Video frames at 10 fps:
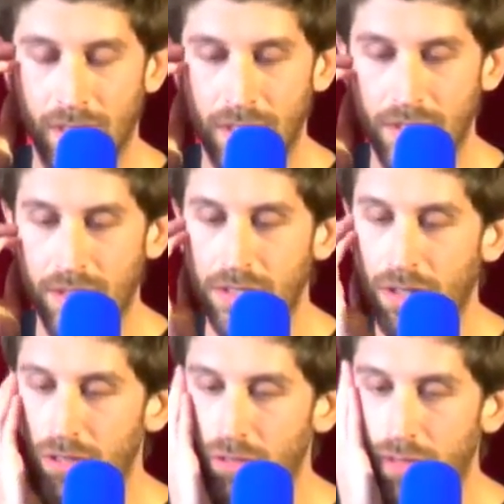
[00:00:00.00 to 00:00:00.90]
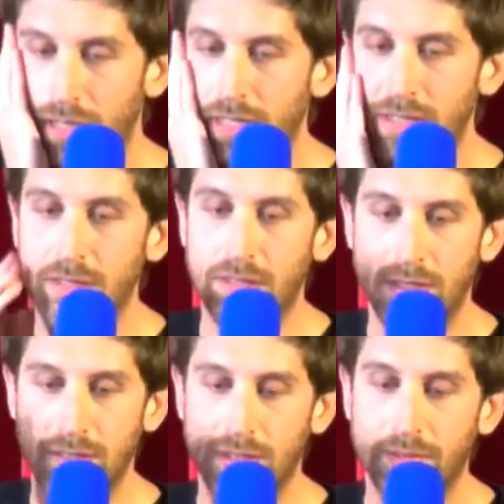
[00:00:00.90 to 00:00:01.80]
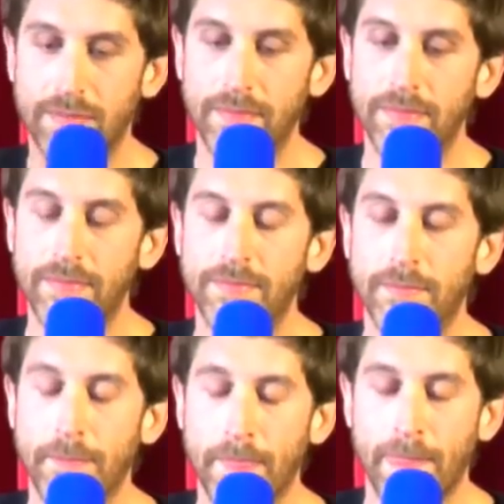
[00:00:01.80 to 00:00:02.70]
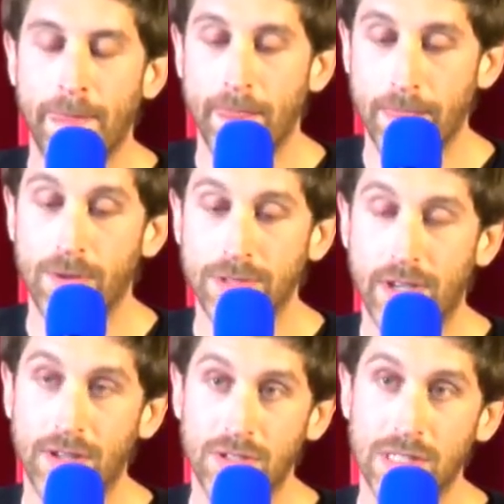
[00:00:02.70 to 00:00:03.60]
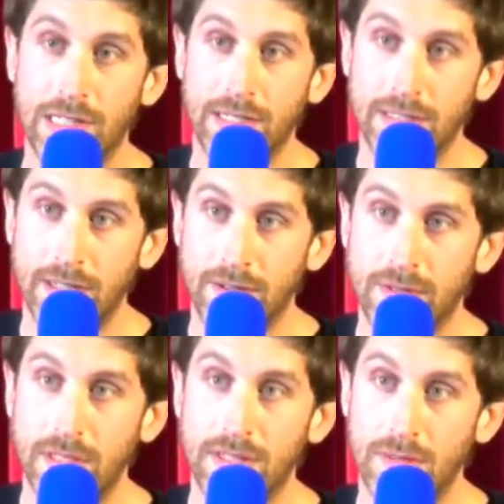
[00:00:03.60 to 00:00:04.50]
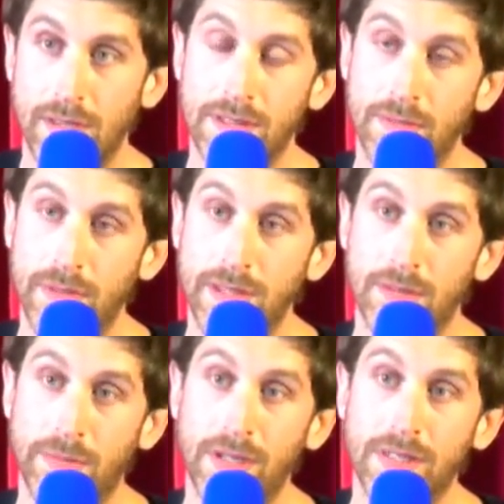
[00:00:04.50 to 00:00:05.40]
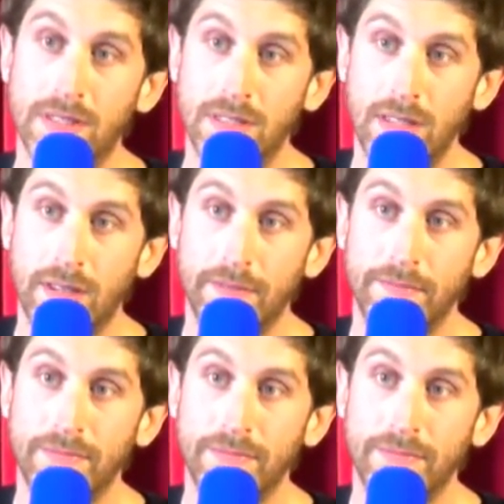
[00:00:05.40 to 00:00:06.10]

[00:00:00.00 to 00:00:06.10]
Until you start to realize that these thoughts are just like sounds. These are birds singing.